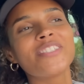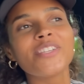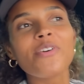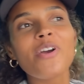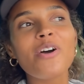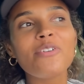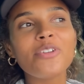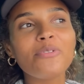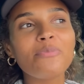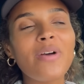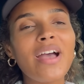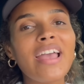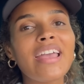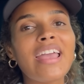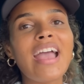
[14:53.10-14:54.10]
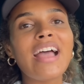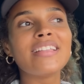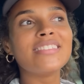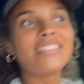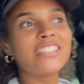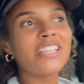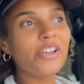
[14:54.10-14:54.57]
surrounded by
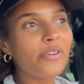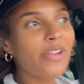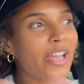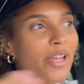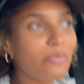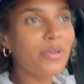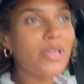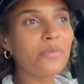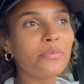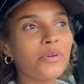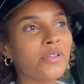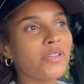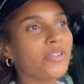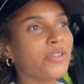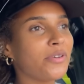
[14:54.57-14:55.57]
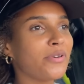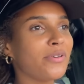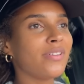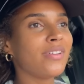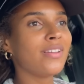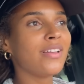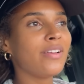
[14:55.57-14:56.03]
Cancerian people, you know.
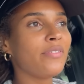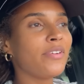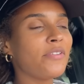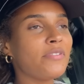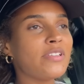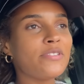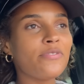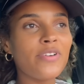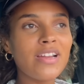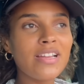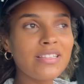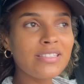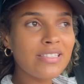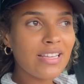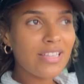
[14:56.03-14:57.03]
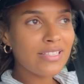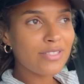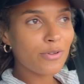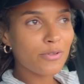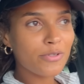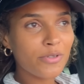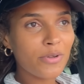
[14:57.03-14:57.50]
One of his friends is
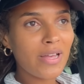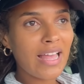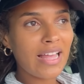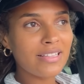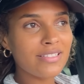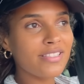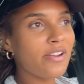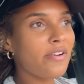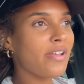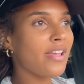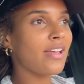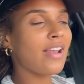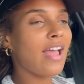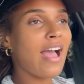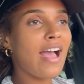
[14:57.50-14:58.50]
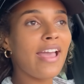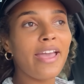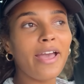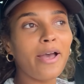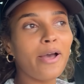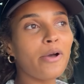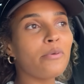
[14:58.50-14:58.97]
also a Cancerian. I
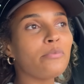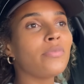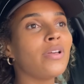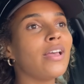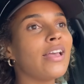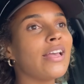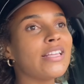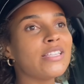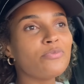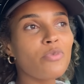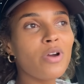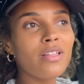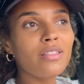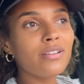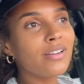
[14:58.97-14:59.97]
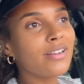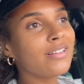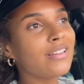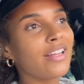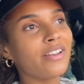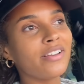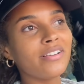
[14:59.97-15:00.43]
am his brother,
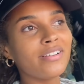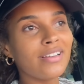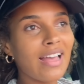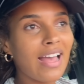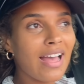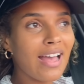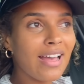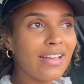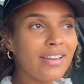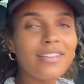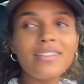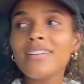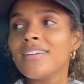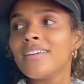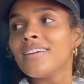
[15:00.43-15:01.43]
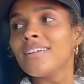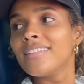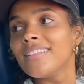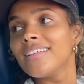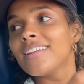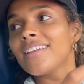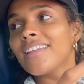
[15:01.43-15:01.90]
then your dad, then